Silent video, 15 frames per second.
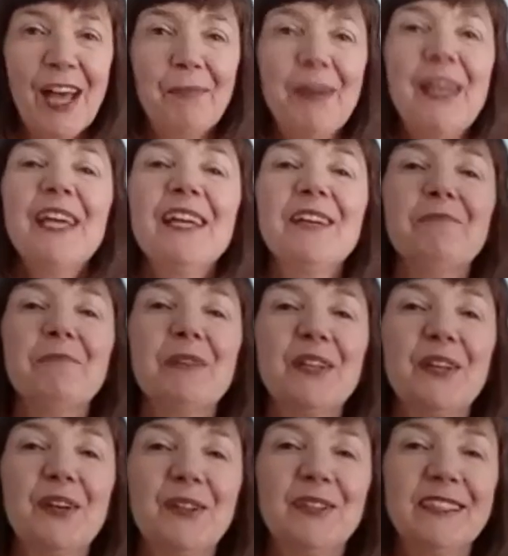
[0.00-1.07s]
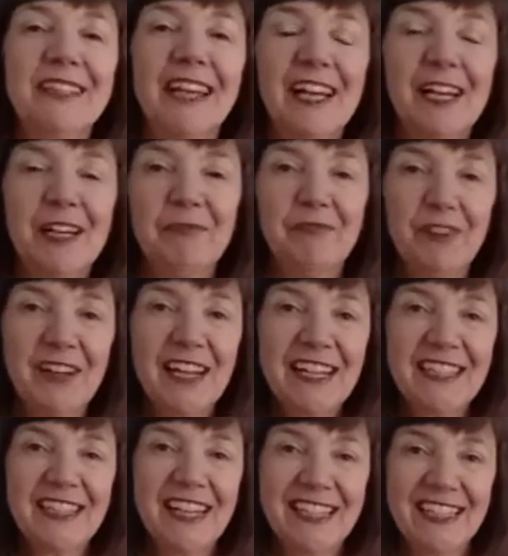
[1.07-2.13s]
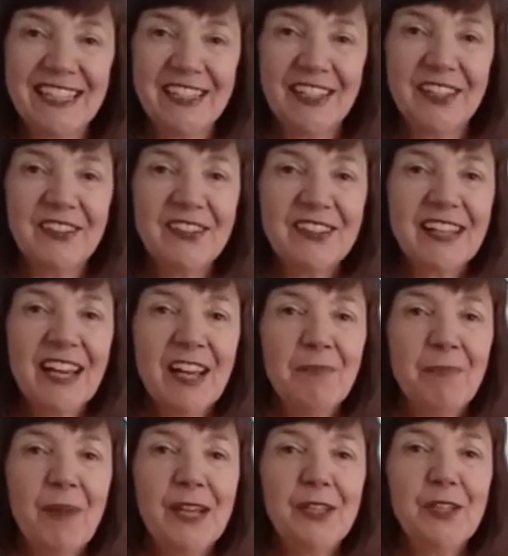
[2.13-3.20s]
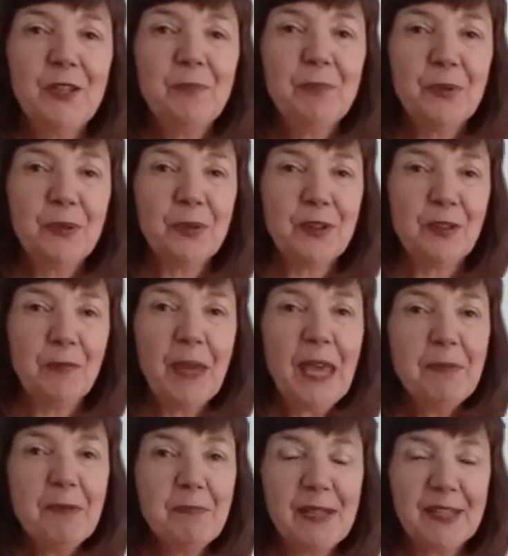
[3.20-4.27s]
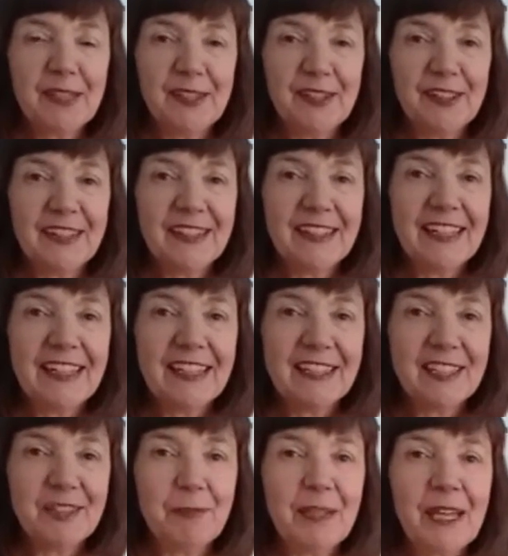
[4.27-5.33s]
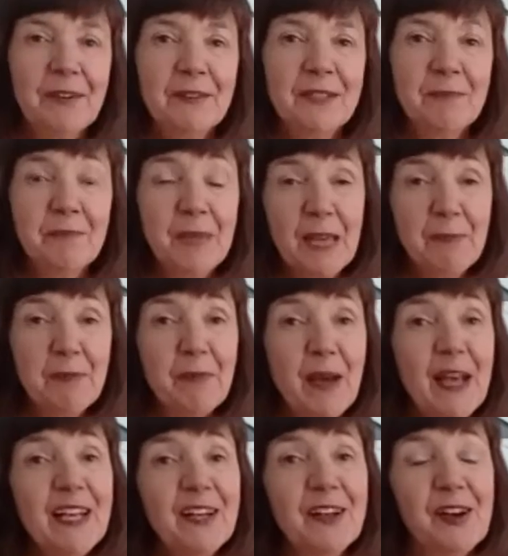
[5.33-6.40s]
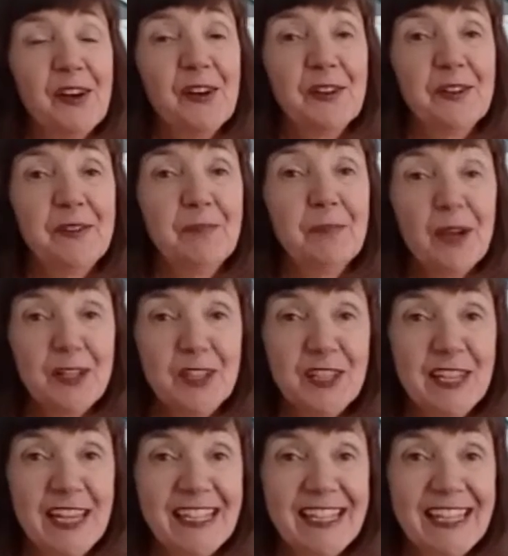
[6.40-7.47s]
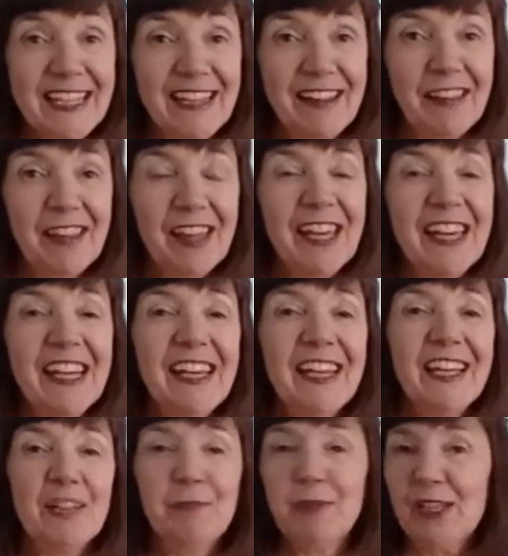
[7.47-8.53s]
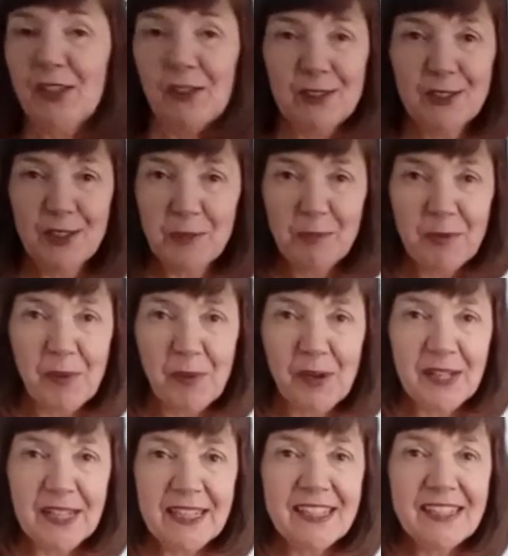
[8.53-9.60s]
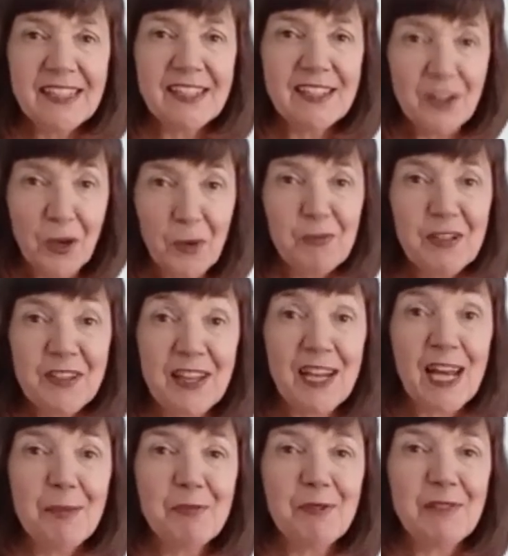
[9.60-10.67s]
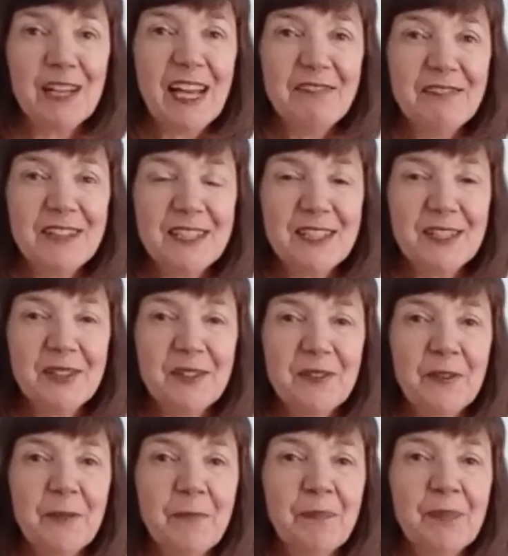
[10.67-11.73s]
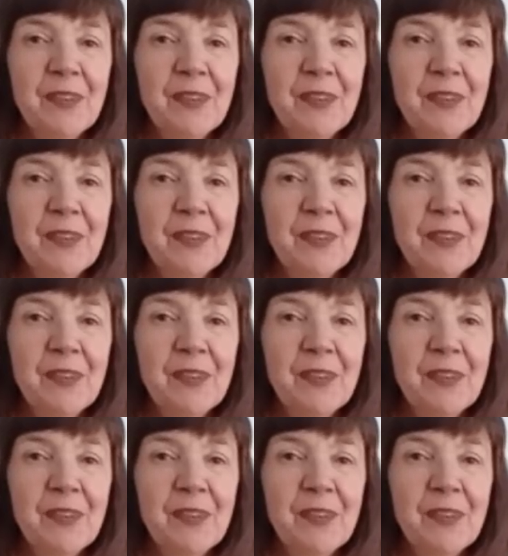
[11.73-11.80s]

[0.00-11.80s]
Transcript: I'm here because, very exciting news, my new book, The Paper Mill Girl, is coming out in paperback on March the 18th. It'll be in all the supermarkets and hopefully the library will have it too.